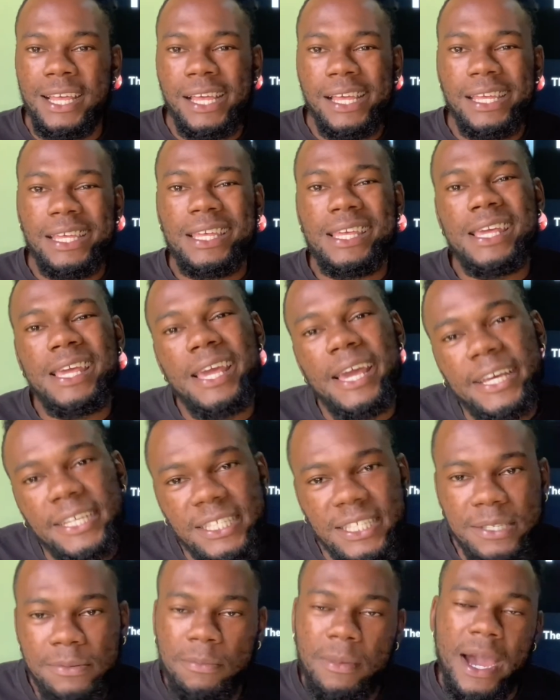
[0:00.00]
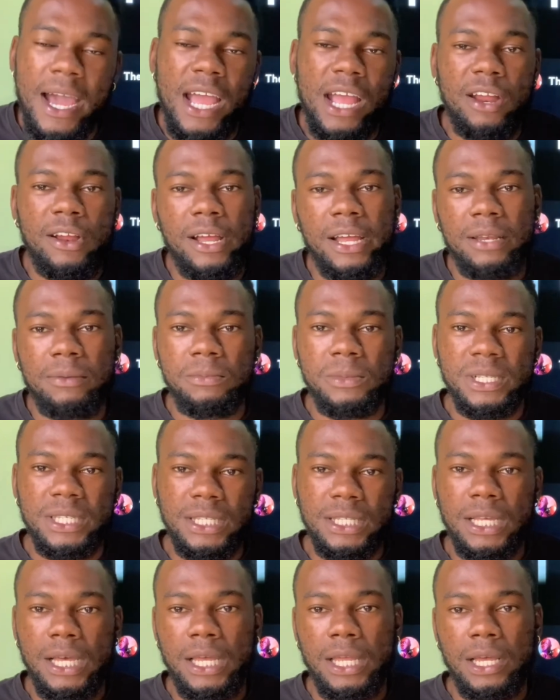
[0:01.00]
Yes, Byron
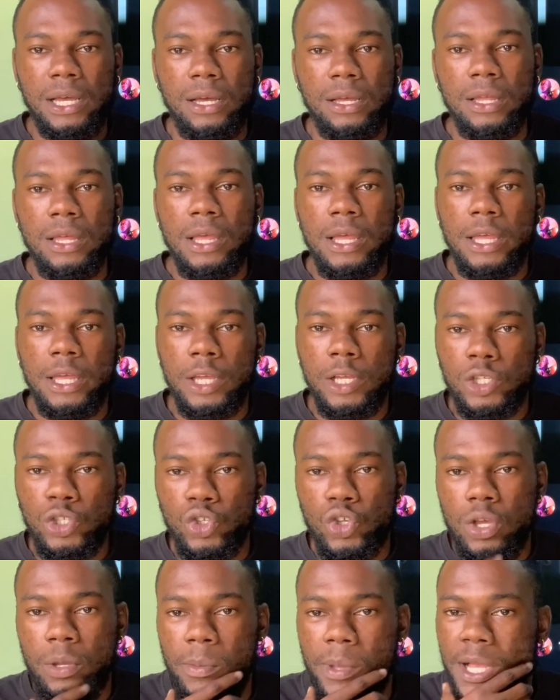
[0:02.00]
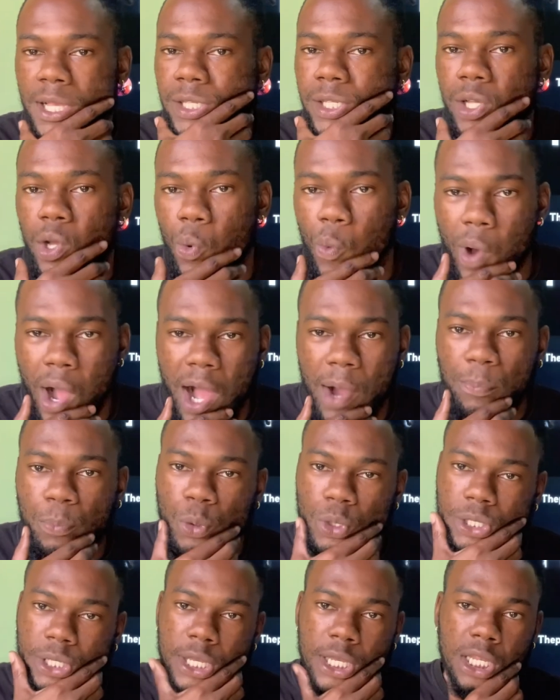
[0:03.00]
Messiah. You see me, I say, go and
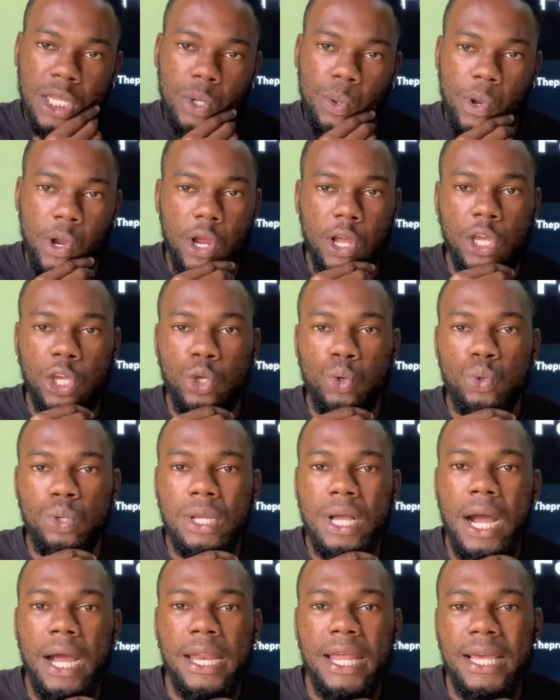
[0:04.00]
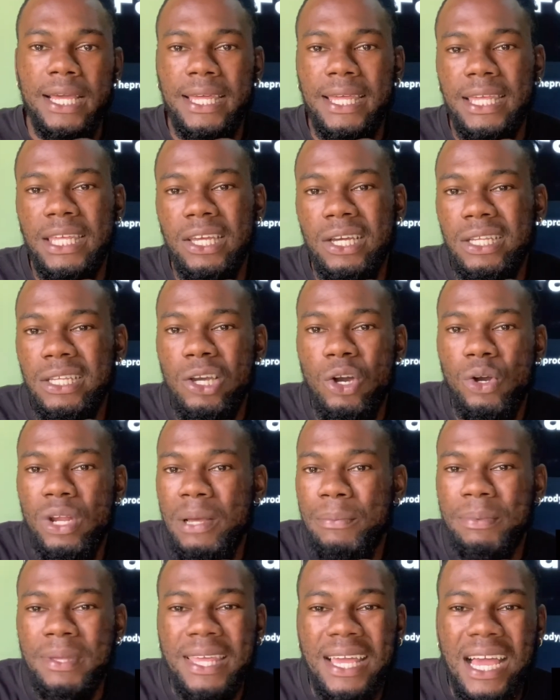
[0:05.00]
put in the work, you. Cause then, yo,
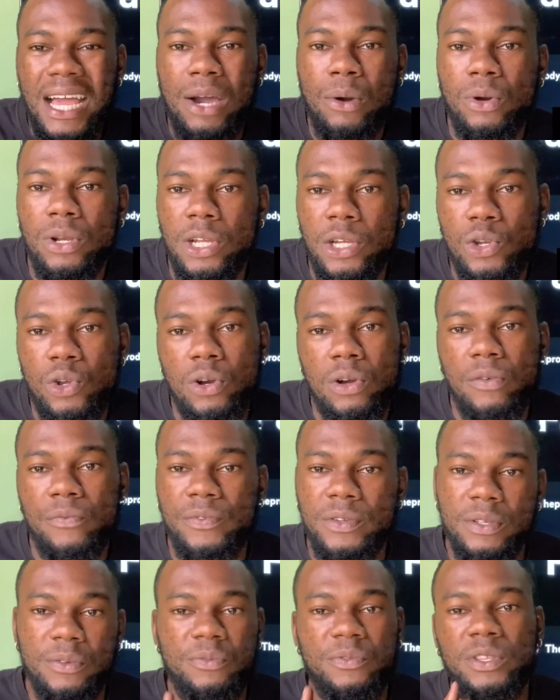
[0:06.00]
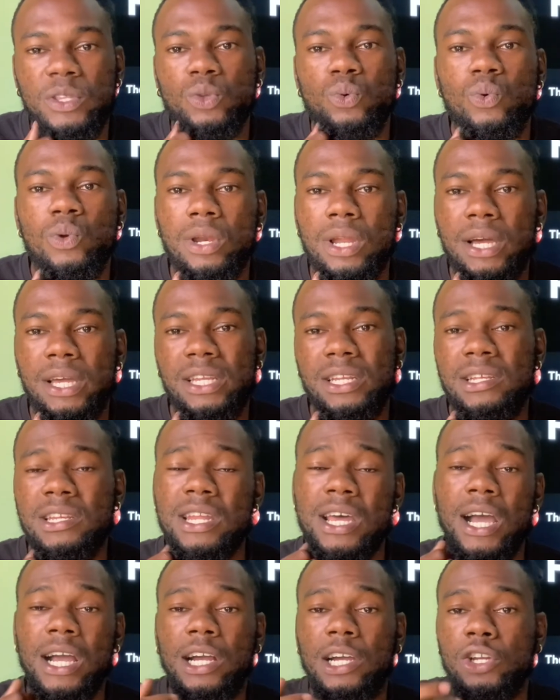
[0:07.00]
them can't hold it down for too long in the
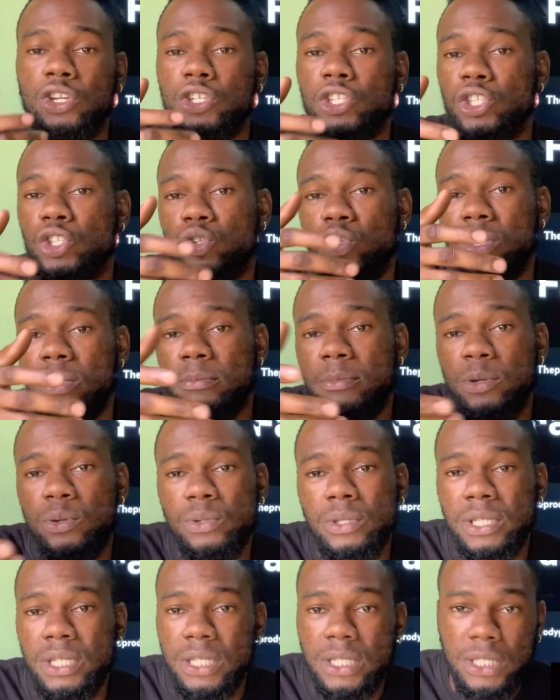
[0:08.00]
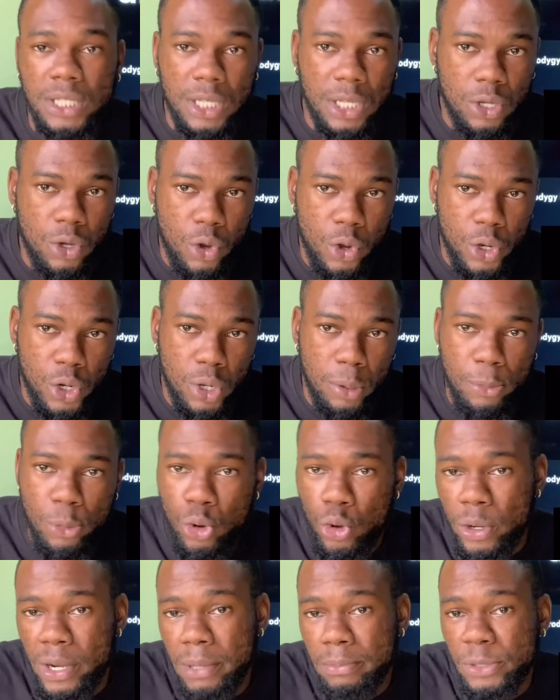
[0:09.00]
dog. I just saw the music thing going up,
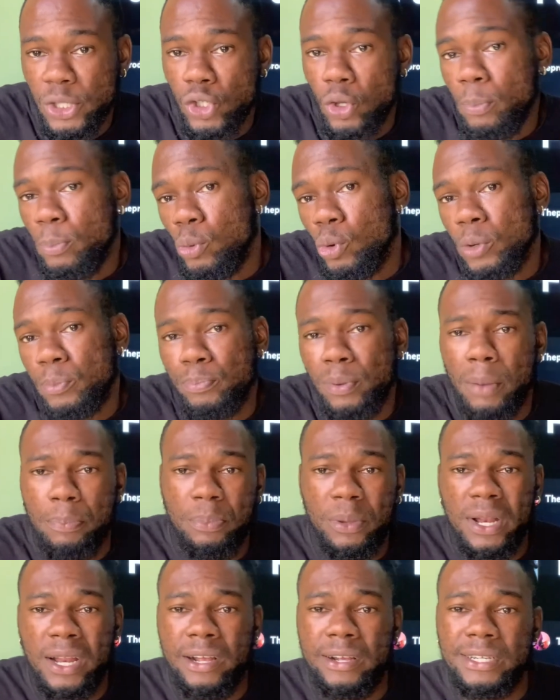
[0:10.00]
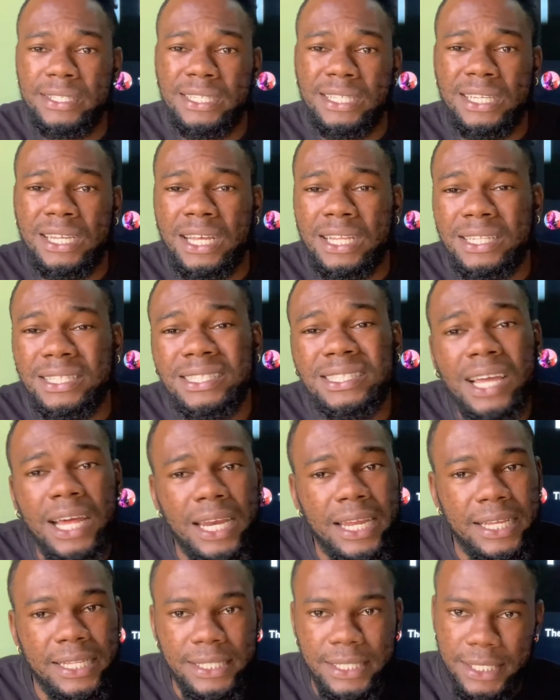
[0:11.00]
bro. Them support popularity, not
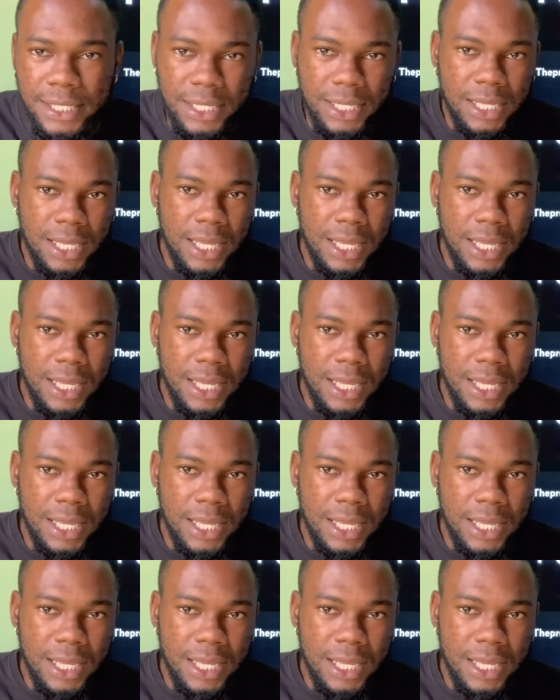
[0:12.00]
talent.